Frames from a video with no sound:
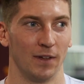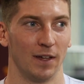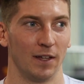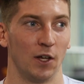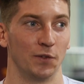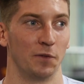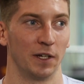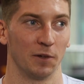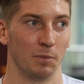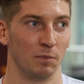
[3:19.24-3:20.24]
I like to
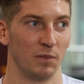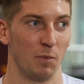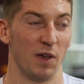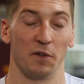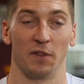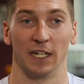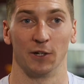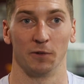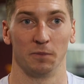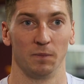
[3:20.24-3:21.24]
think I'm a bit of a
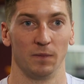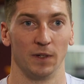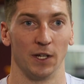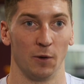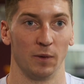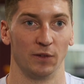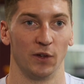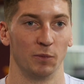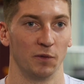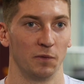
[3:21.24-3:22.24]
thinker, in
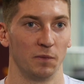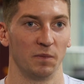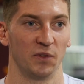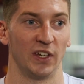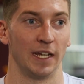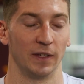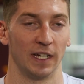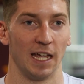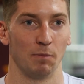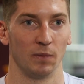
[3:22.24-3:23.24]
terms of seeing the
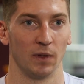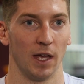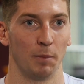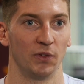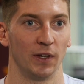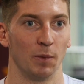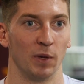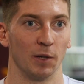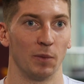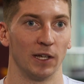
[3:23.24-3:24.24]
game, seeing the
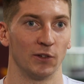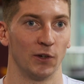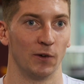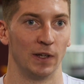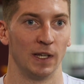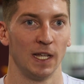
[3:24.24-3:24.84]
bigger picture, and